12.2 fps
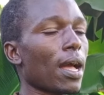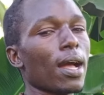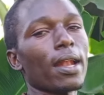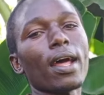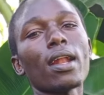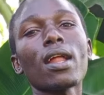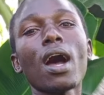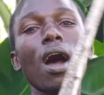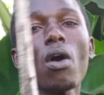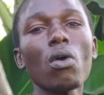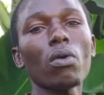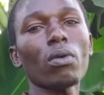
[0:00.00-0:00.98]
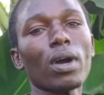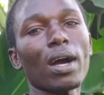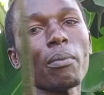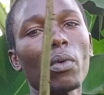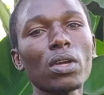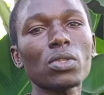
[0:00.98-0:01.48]
and then how
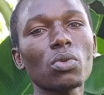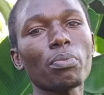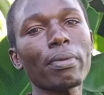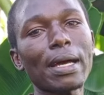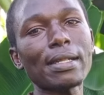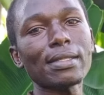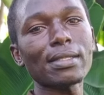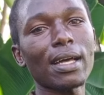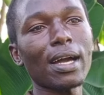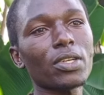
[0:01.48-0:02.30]
I'm going to plant